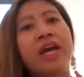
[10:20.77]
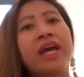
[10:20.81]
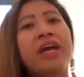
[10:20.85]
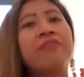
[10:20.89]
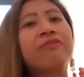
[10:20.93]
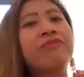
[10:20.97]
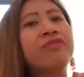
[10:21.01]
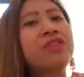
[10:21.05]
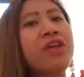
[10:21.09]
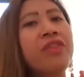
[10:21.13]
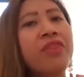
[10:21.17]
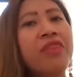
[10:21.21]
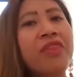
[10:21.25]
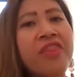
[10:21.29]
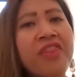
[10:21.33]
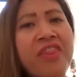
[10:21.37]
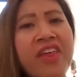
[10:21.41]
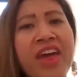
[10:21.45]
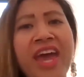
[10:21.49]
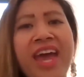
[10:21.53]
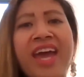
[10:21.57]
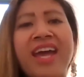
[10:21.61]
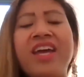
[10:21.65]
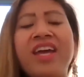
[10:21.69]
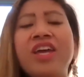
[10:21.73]
If the
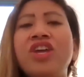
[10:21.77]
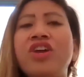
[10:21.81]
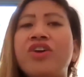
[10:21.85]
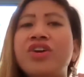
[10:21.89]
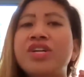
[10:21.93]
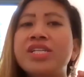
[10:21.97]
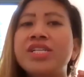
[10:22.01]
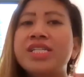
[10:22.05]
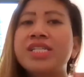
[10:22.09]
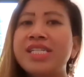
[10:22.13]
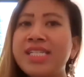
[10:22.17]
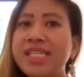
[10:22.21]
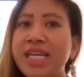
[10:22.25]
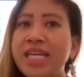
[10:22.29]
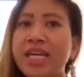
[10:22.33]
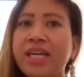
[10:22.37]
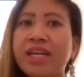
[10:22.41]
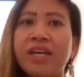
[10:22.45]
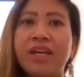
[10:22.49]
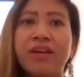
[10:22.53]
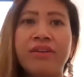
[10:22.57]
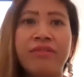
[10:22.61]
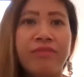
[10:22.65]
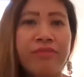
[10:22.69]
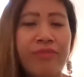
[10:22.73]
thing you're
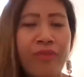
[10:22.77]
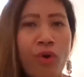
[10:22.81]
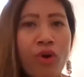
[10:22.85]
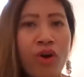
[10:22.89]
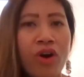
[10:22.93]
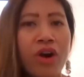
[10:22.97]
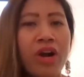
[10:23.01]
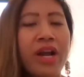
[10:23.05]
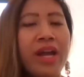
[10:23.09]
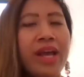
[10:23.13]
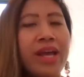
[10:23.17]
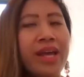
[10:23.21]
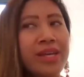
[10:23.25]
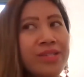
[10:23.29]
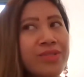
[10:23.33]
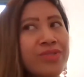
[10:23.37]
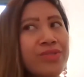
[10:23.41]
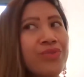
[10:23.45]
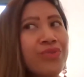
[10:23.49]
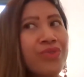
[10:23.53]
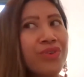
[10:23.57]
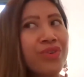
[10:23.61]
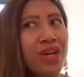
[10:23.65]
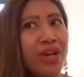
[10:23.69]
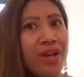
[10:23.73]
seeking for
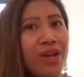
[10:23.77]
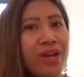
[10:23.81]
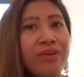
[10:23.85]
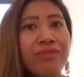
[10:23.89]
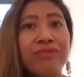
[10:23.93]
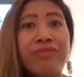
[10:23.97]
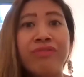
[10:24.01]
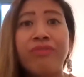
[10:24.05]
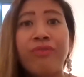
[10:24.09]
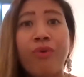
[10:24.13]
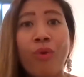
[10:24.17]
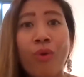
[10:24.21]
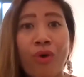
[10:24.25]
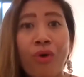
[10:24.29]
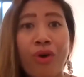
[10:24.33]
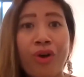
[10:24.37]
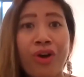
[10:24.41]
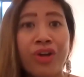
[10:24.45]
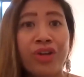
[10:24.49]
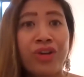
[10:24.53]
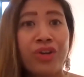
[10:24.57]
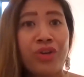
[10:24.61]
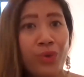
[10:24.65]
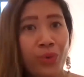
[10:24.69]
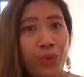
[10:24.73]
is really for
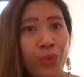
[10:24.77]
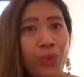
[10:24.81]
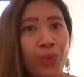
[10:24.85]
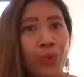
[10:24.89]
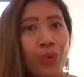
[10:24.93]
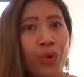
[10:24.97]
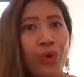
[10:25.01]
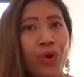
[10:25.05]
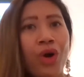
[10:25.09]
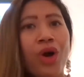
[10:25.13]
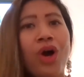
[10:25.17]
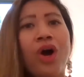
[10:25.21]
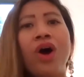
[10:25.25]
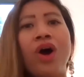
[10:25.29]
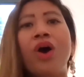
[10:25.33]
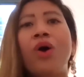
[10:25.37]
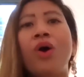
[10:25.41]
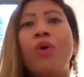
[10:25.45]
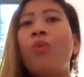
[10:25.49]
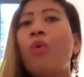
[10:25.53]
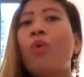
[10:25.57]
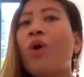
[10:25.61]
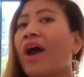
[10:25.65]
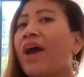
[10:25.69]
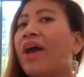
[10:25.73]
you,
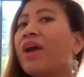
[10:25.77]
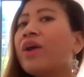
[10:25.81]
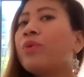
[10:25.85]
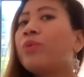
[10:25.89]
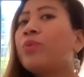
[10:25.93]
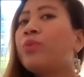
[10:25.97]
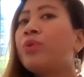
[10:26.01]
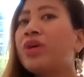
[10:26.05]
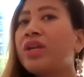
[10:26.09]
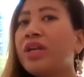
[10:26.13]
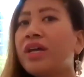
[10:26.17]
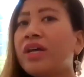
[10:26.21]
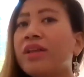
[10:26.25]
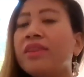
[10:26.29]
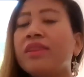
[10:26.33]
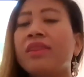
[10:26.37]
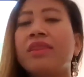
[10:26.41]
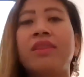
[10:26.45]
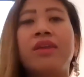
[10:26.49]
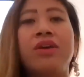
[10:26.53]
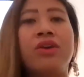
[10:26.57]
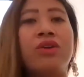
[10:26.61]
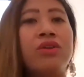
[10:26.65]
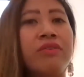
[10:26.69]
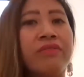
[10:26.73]
why
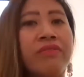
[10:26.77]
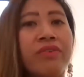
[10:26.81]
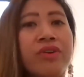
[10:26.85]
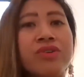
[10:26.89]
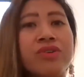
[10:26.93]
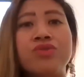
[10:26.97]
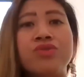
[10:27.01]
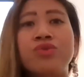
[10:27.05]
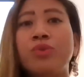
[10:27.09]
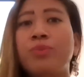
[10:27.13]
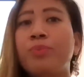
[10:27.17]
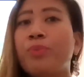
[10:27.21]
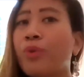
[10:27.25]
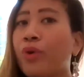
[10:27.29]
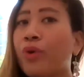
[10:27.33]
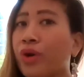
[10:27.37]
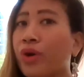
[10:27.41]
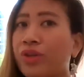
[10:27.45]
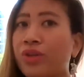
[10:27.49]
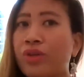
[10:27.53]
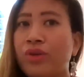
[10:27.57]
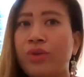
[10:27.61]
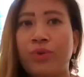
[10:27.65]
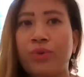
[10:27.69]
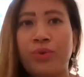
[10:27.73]
wouldn't the universe
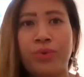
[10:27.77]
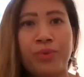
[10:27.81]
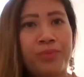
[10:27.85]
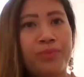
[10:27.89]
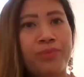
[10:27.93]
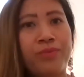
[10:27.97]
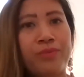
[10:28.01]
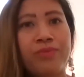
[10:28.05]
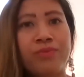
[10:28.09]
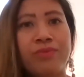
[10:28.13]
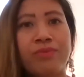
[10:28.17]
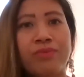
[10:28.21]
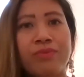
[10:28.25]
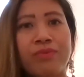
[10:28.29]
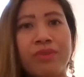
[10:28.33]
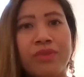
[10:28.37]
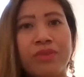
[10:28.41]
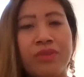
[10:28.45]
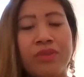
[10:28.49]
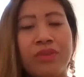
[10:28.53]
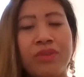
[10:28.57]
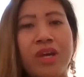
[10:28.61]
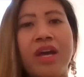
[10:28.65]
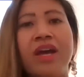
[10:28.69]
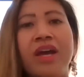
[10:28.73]
support you?
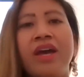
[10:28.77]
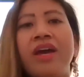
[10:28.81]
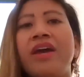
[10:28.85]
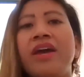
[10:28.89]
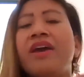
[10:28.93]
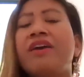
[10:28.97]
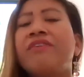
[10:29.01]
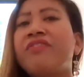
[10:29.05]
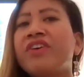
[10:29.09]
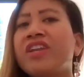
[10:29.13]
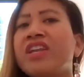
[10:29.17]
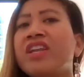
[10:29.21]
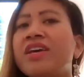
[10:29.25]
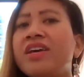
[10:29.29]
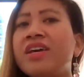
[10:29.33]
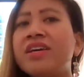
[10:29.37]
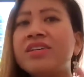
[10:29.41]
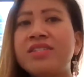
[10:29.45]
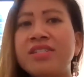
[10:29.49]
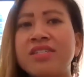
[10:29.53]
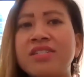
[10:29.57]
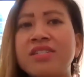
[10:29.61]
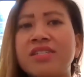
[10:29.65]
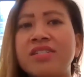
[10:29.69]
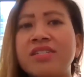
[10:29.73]
If it
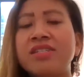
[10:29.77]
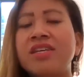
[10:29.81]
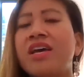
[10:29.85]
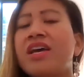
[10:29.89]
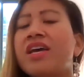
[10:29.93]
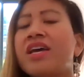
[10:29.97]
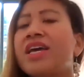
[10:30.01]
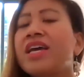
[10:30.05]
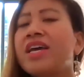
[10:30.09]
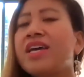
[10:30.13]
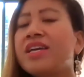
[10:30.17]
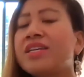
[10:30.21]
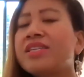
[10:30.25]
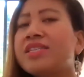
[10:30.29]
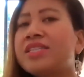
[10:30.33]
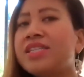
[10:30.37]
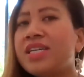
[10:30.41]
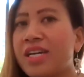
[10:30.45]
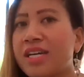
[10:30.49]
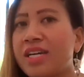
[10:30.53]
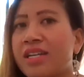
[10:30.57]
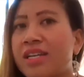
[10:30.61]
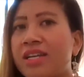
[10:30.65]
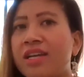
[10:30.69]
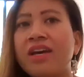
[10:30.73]
is
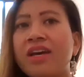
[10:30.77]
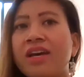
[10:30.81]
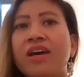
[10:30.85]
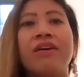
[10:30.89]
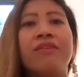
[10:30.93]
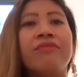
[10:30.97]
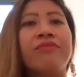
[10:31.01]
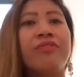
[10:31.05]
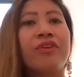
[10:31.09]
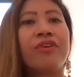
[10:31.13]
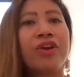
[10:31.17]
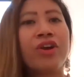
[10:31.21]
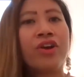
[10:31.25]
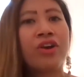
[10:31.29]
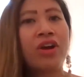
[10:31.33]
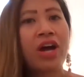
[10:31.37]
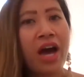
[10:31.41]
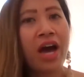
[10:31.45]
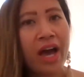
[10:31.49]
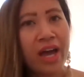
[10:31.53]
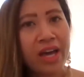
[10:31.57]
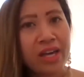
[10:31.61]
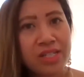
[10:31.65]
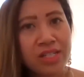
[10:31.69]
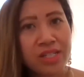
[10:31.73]
indeed for your
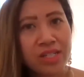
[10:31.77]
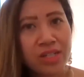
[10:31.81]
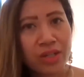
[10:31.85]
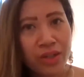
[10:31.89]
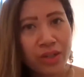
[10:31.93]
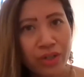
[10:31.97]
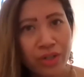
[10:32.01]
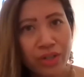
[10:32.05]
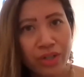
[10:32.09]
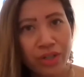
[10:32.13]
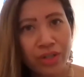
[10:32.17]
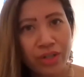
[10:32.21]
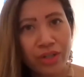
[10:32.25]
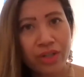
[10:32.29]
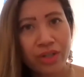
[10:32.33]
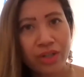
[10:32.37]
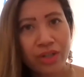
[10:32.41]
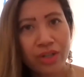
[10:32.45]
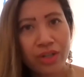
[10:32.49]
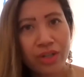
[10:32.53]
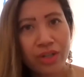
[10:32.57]
highest good,